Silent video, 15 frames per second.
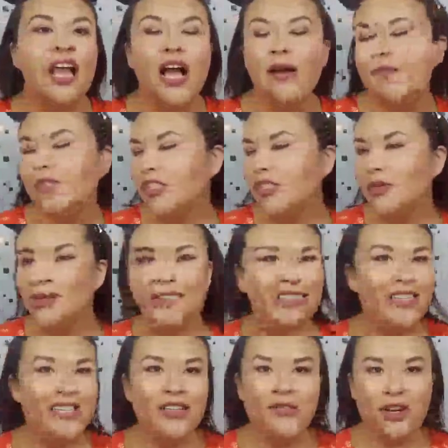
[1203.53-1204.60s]
I'm just so
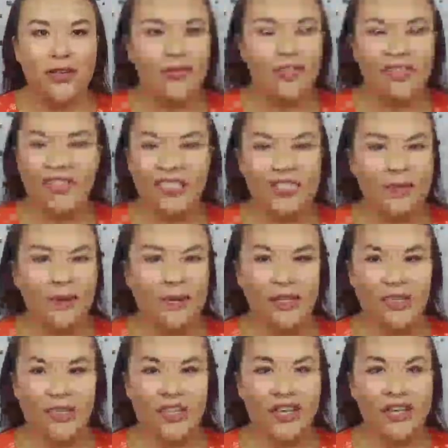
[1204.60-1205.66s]
excited for everything that's about
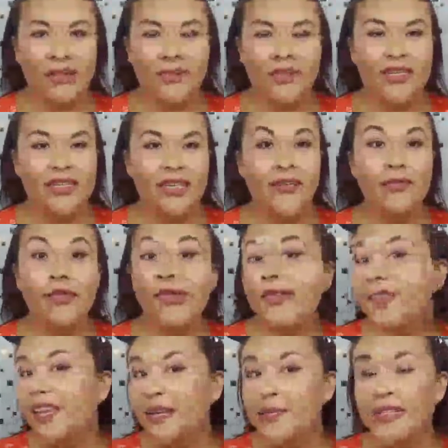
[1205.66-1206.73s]
to come and everything
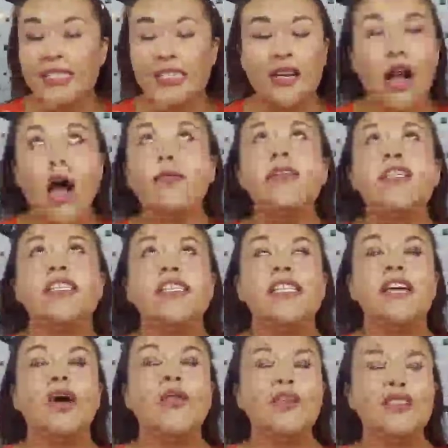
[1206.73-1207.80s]
that I missed out.
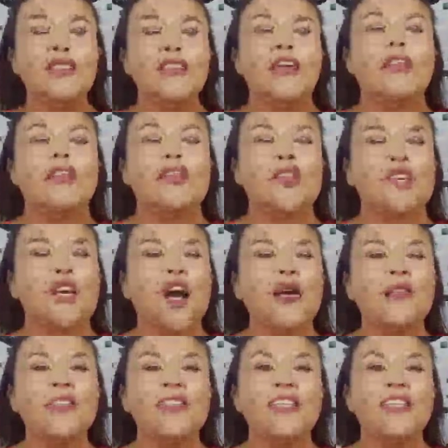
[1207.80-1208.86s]
Obviously, oh, that's another thing.
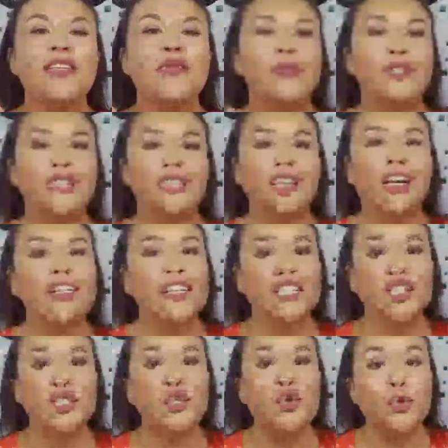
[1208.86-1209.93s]
Obviously, we did not get
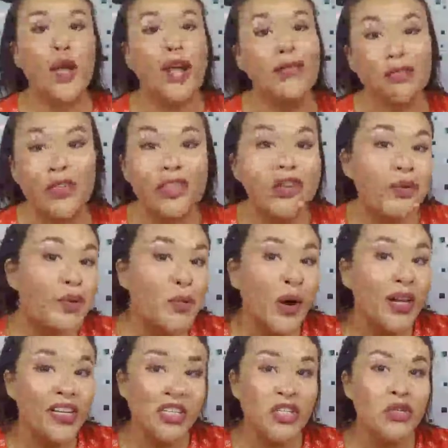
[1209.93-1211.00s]
to do everything we
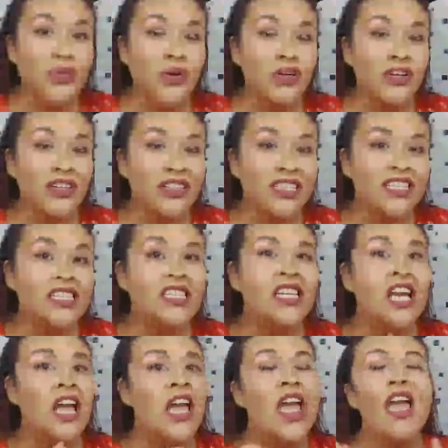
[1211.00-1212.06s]
wanted to on our list.
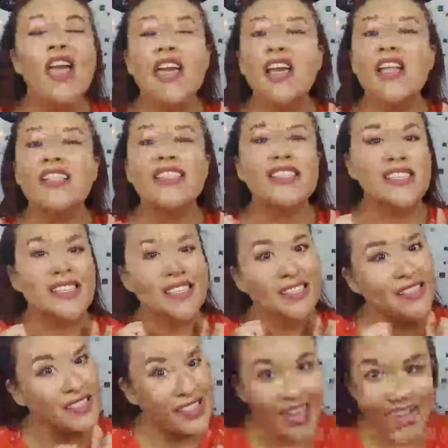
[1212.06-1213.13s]
It's
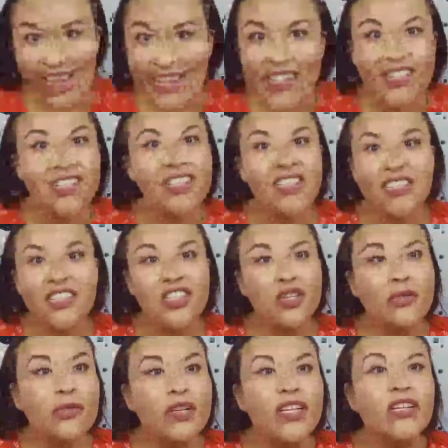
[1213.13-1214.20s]
insane to think
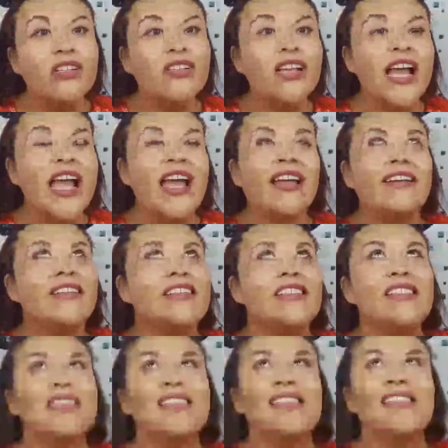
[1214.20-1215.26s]
you will, and
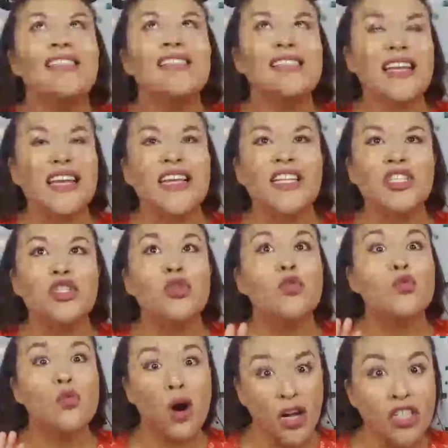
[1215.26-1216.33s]
it's insane to
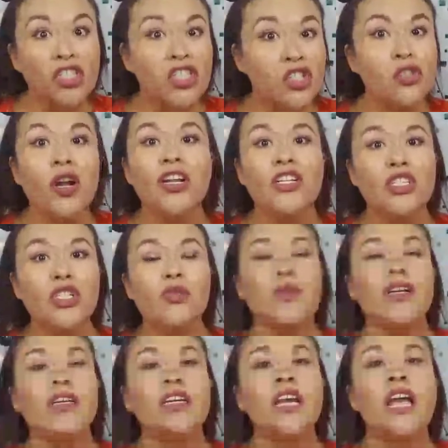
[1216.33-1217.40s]
want to try to do
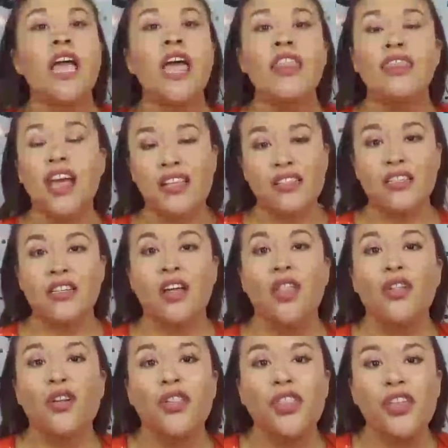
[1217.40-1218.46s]
it. That's
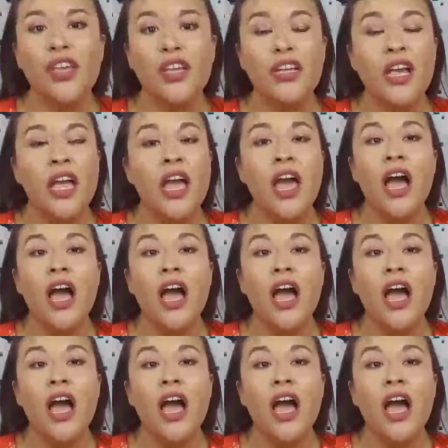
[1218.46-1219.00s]
another thing.